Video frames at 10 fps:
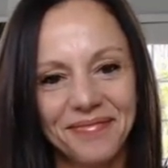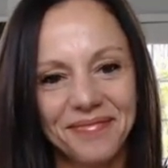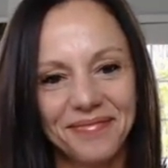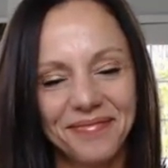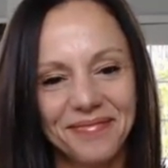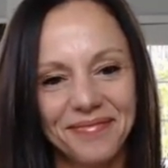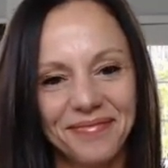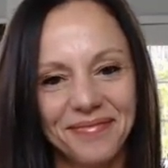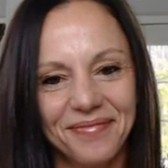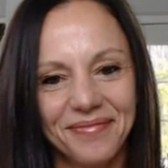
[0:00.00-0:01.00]

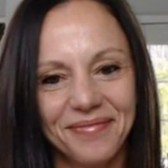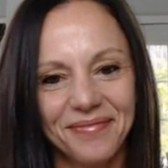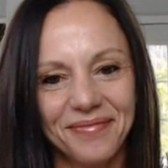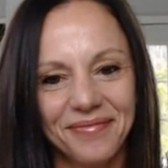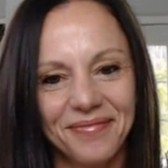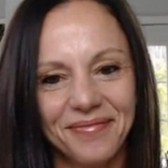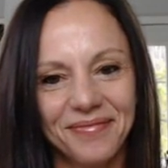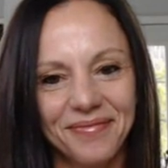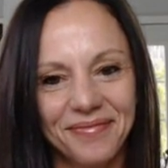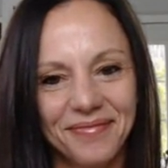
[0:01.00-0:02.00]

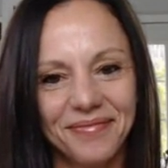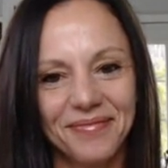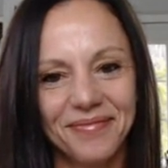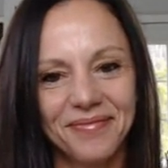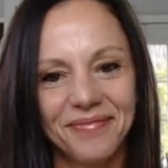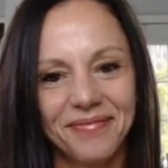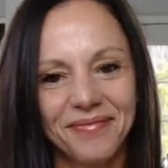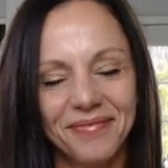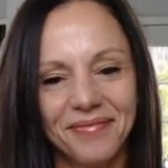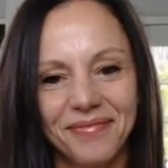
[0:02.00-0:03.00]

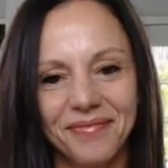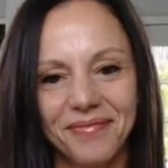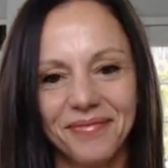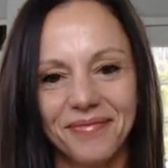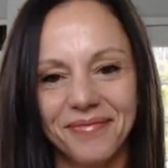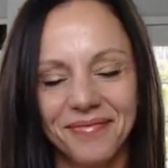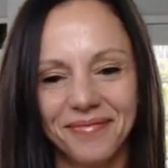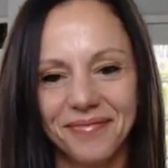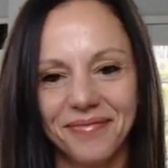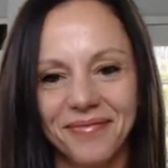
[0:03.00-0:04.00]

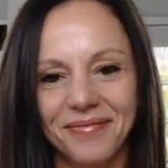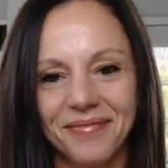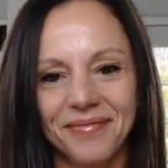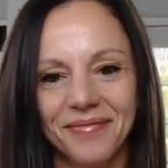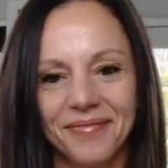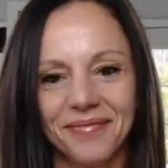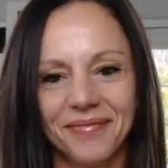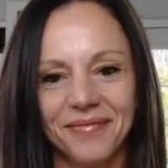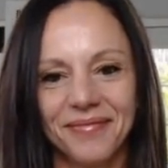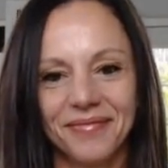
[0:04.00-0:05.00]

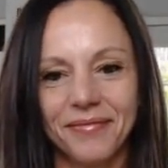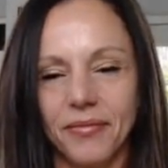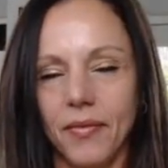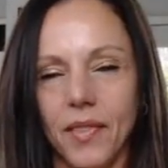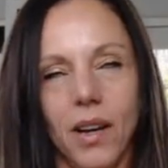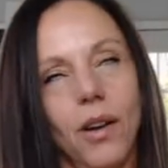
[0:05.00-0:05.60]
No words are spoken by the person on screen.